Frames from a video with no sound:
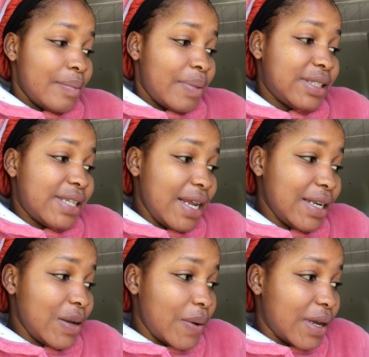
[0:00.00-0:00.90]
but
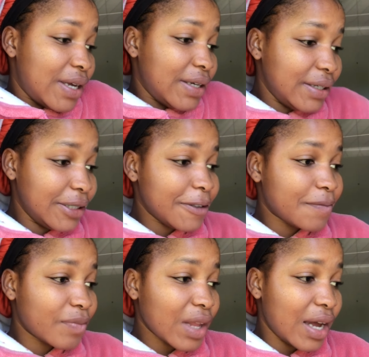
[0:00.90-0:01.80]
anyway
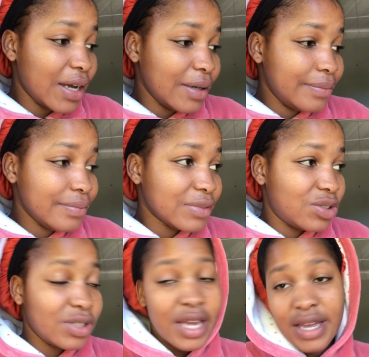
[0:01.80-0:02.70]
um
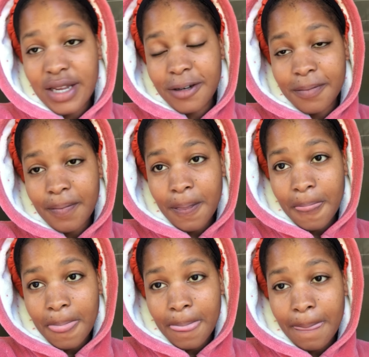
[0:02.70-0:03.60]
today
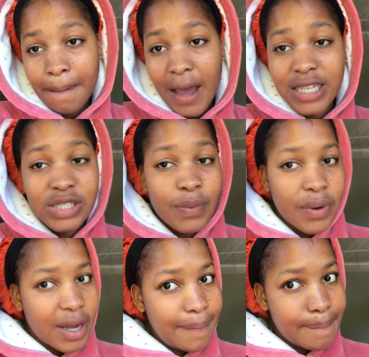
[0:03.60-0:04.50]
i just
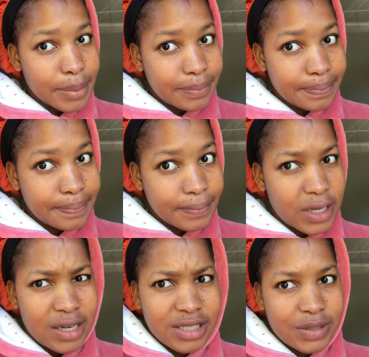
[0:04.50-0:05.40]
woke up
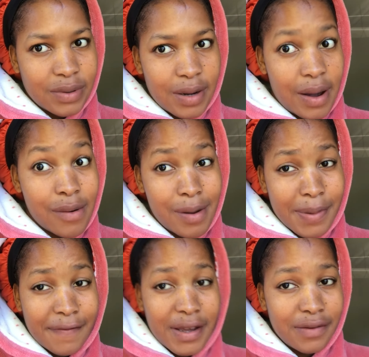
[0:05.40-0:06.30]
again i just woke up i woke up
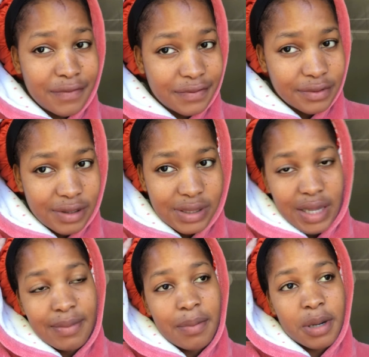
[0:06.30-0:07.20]
at five because
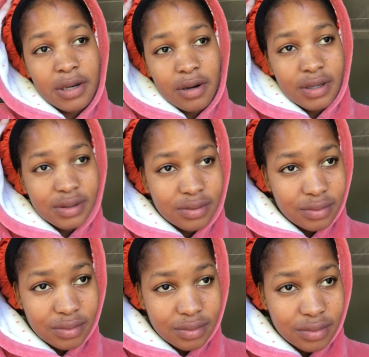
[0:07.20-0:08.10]
like my body clock
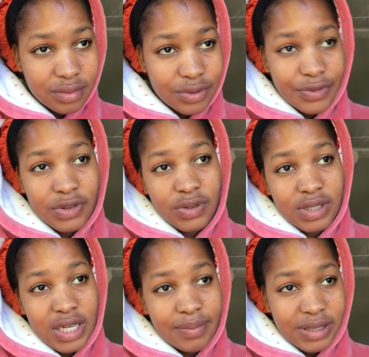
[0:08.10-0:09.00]

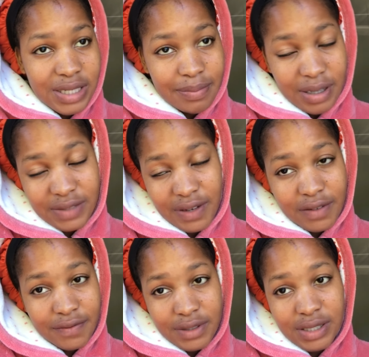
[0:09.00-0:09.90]
refuses to let me sleep past
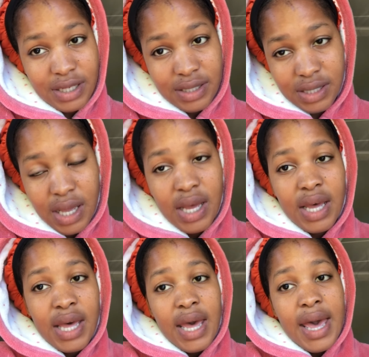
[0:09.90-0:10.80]
five these days
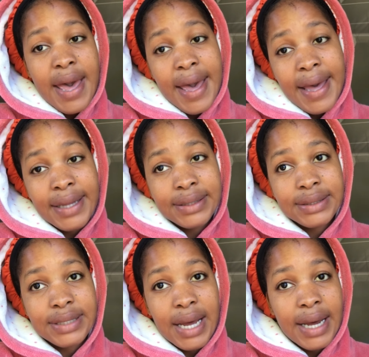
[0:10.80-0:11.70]

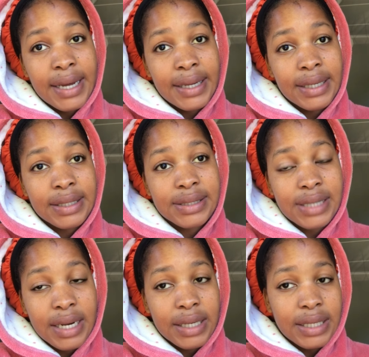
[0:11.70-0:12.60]
and i
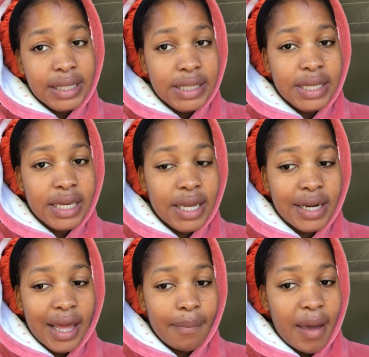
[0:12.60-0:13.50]
started cleaning
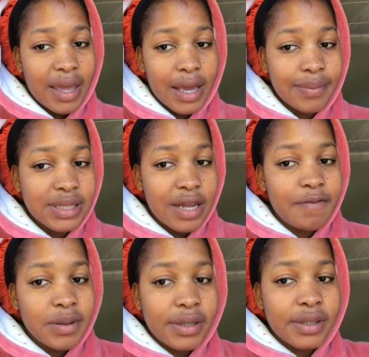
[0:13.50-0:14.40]
and like packing up
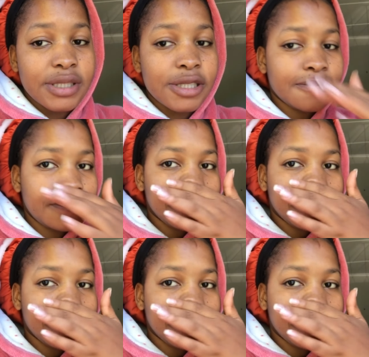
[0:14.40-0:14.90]
stuff because